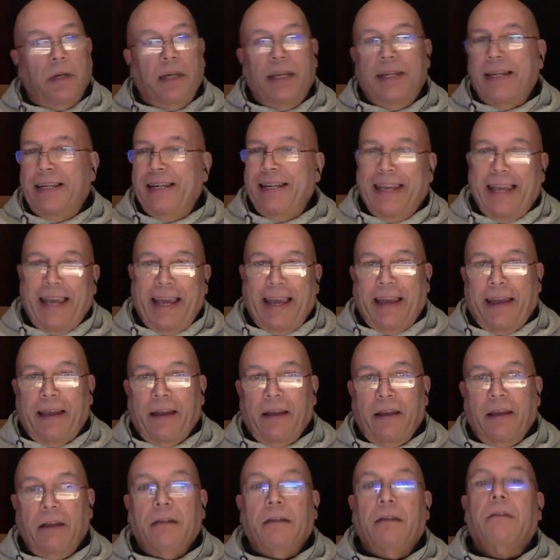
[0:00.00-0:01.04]
He didn't care.
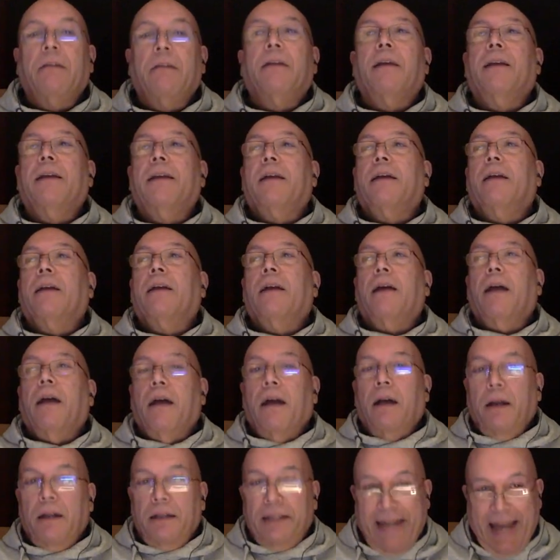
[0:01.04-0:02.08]

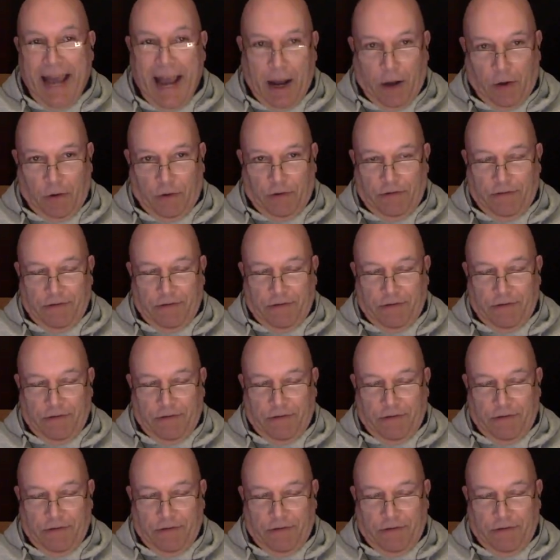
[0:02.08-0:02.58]
Now.